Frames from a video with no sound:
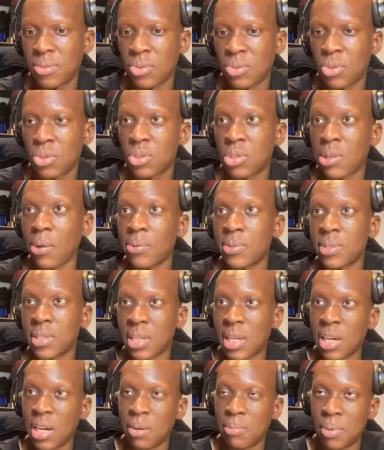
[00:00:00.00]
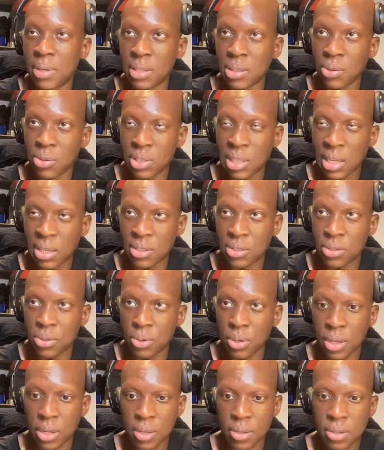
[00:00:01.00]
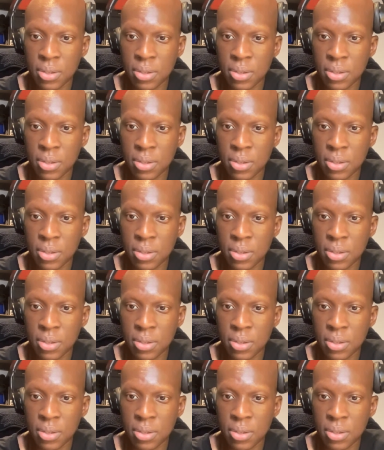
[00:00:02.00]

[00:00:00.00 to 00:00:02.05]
slow to get up, but he looks like he's okay.